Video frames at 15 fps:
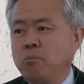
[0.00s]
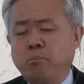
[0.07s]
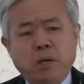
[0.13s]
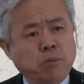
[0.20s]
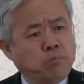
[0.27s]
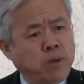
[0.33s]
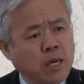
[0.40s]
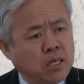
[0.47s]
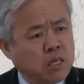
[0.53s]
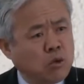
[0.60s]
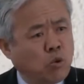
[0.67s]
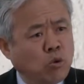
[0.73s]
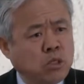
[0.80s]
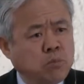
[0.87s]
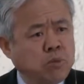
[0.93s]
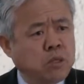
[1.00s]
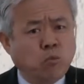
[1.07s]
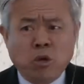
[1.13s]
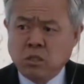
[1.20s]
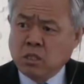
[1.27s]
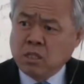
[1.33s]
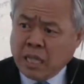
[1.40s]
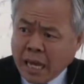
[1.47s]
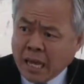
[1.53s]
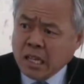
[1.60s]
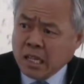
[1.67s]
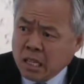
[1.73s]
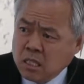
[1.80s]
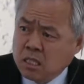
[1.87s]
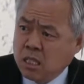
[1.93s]
But making oatmeal wasn't
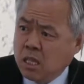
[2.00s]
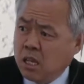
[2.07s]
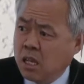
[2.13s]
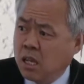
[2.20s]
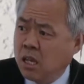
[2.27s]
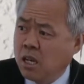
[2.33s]
that easy.